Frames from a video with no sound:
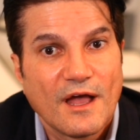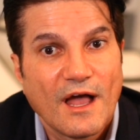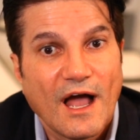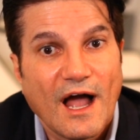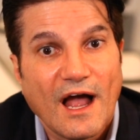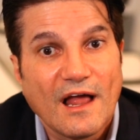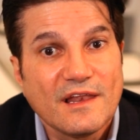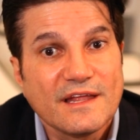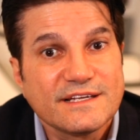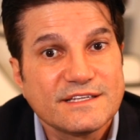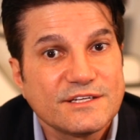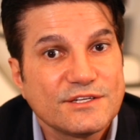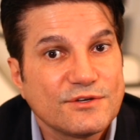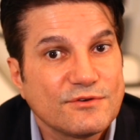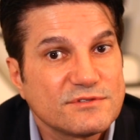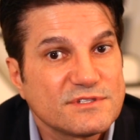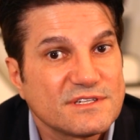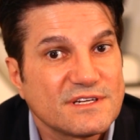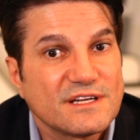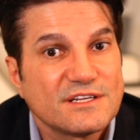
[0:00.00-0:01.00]
I like to
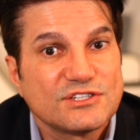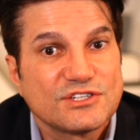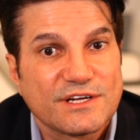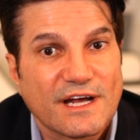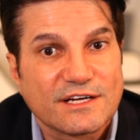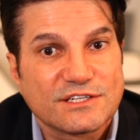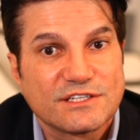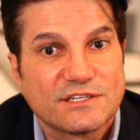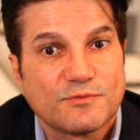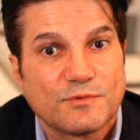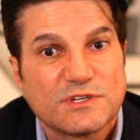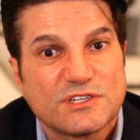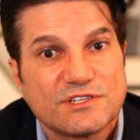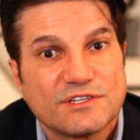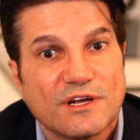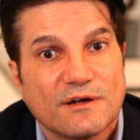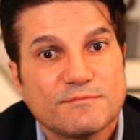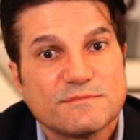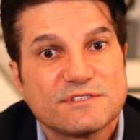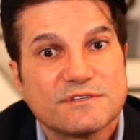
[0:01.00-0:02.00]
use an injection which
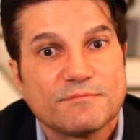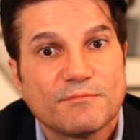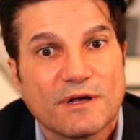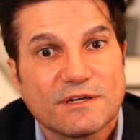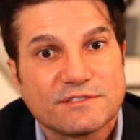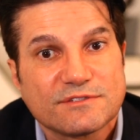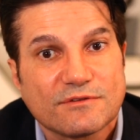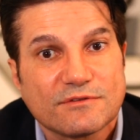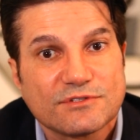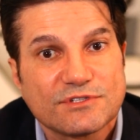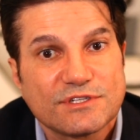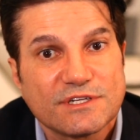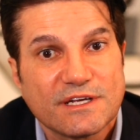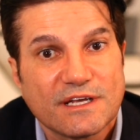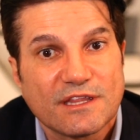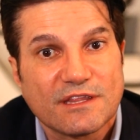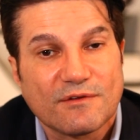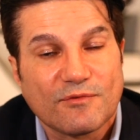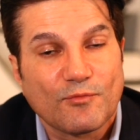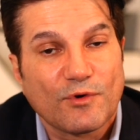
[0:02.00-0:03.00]
numbs the muscle
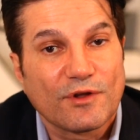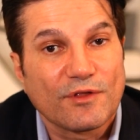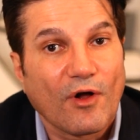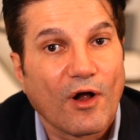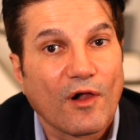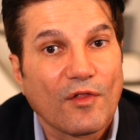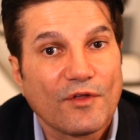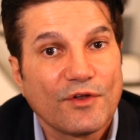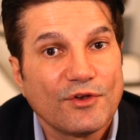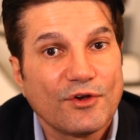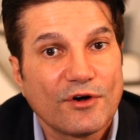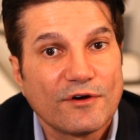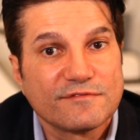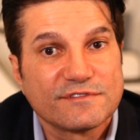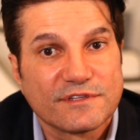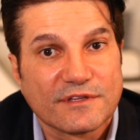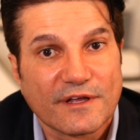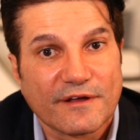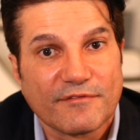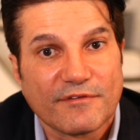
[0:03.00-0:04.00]
sheath where all the
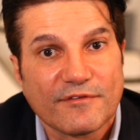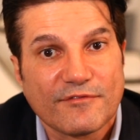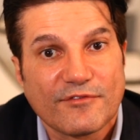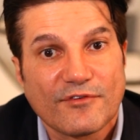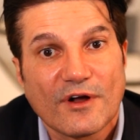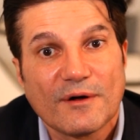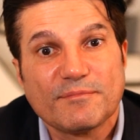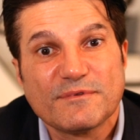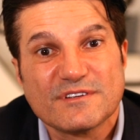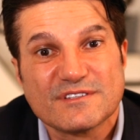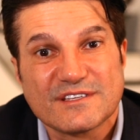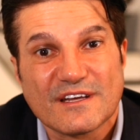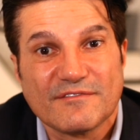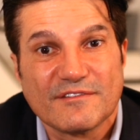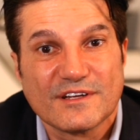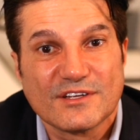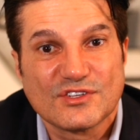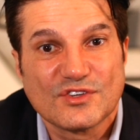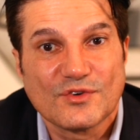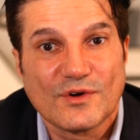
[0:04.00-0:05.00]
nerves live for up to
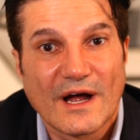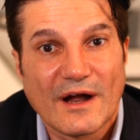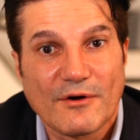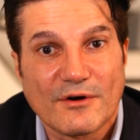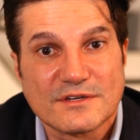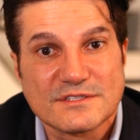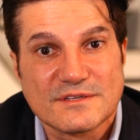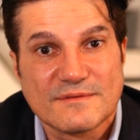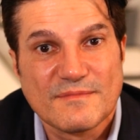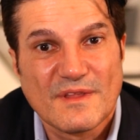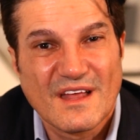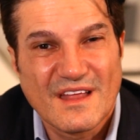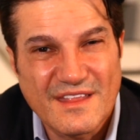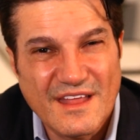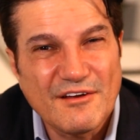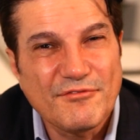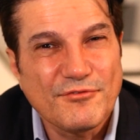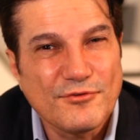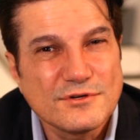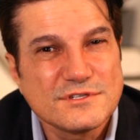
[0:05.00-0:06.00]
72 hours.
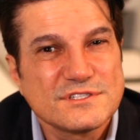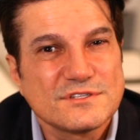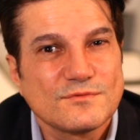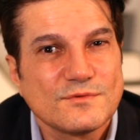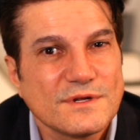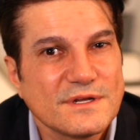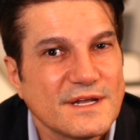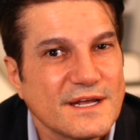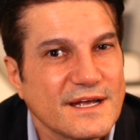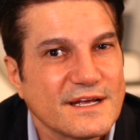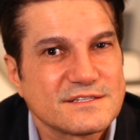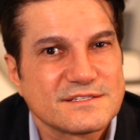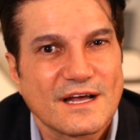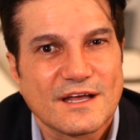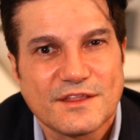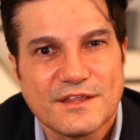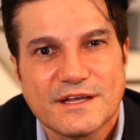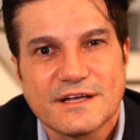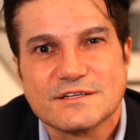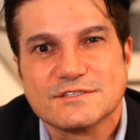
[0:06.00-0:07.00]
That first 3 days I
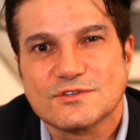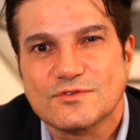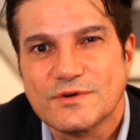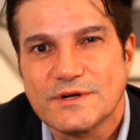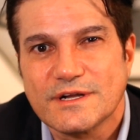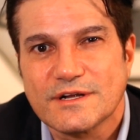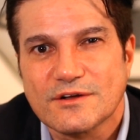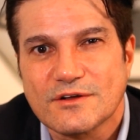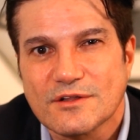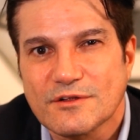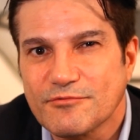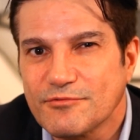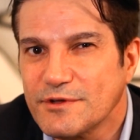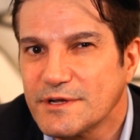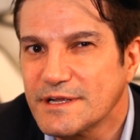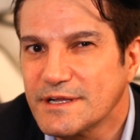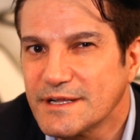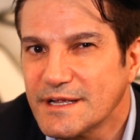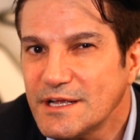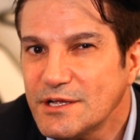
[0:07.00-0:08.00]
think is critical. If we
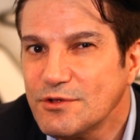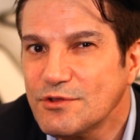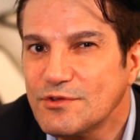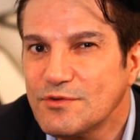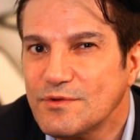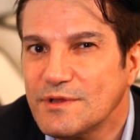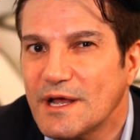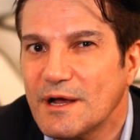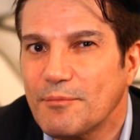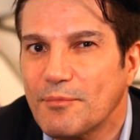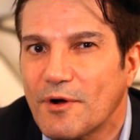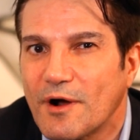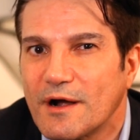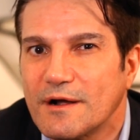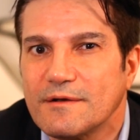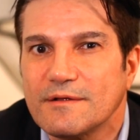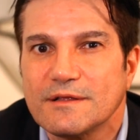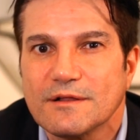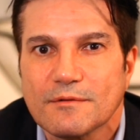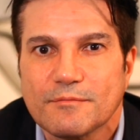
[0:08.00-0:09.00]
can get you through that
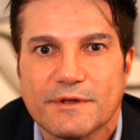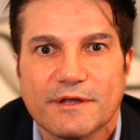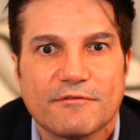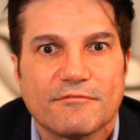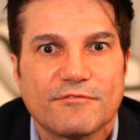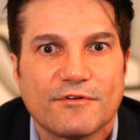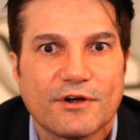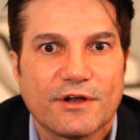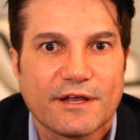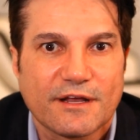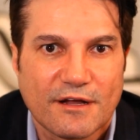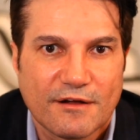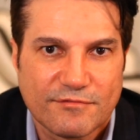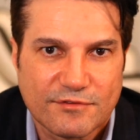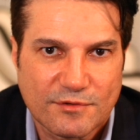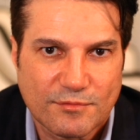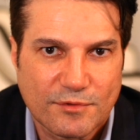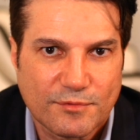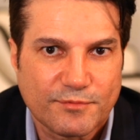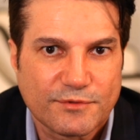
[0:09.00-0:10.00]
part, it will be a very
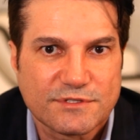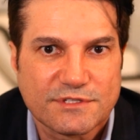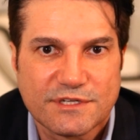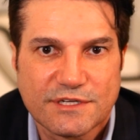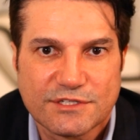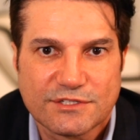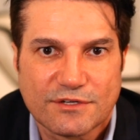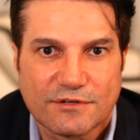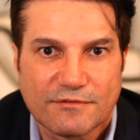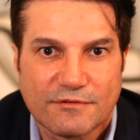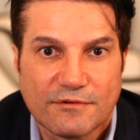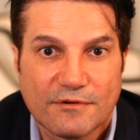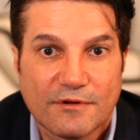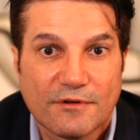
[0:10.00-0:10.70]
comfortable procedure.